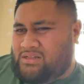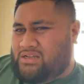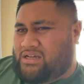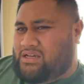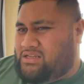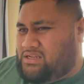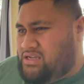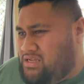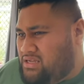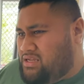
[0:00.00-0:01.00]
And
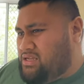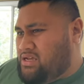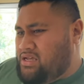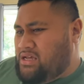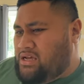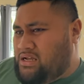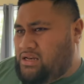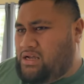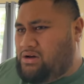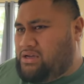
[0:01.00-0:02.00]

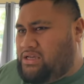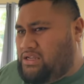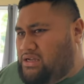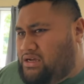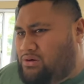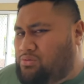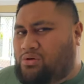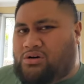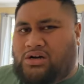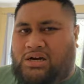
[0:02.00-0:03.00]
now I can walk.